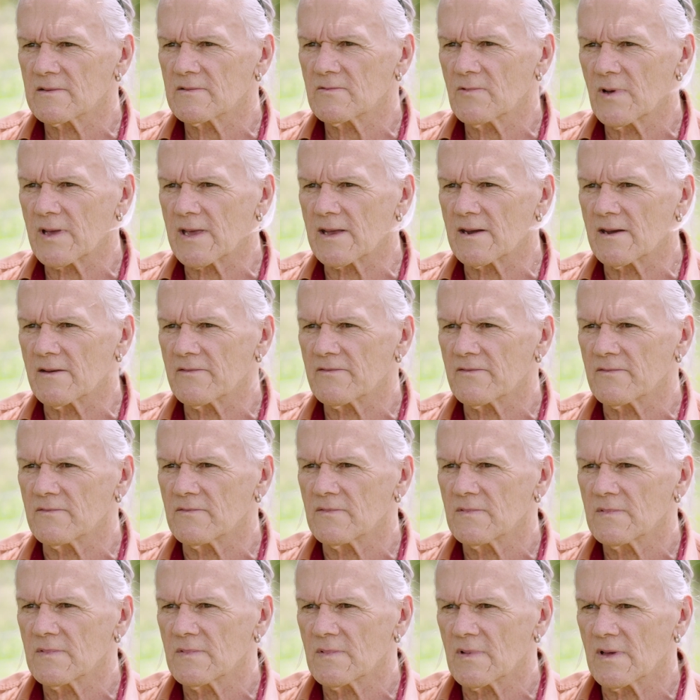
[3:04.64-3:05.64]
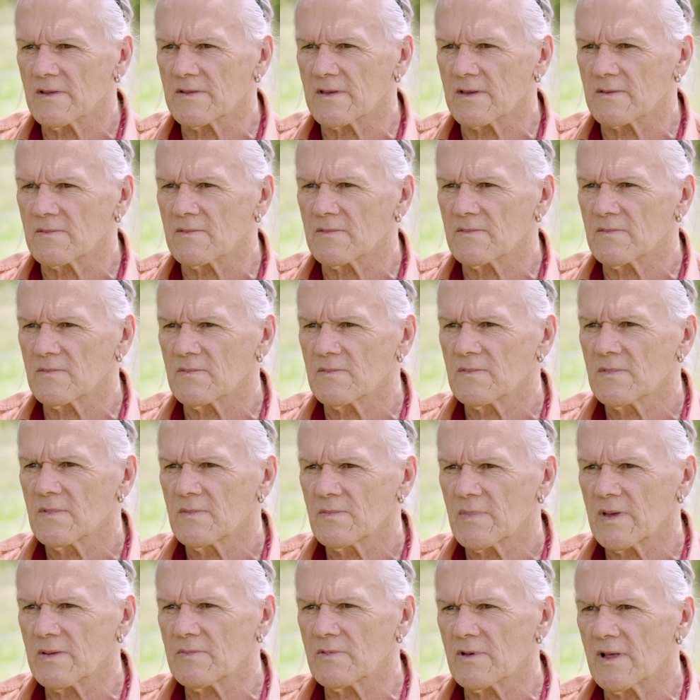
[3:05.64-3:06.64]
quick enough. And I think
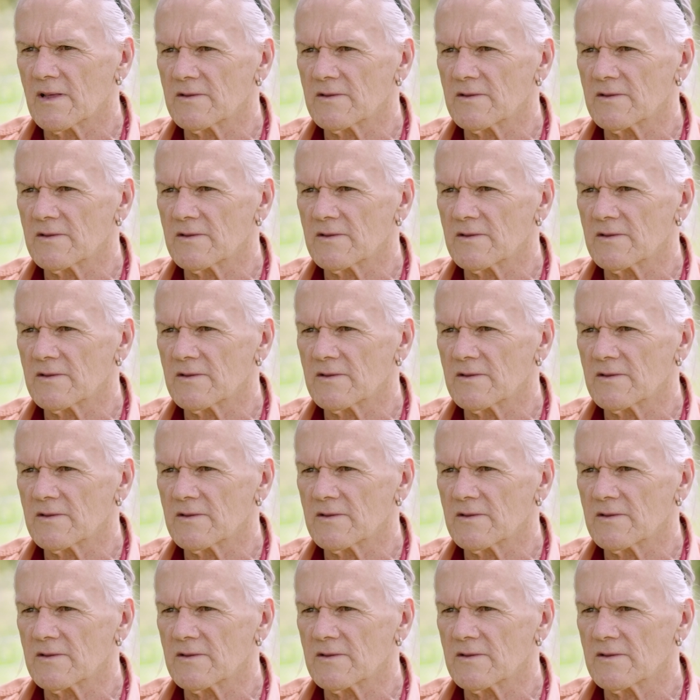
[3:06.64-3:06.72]
people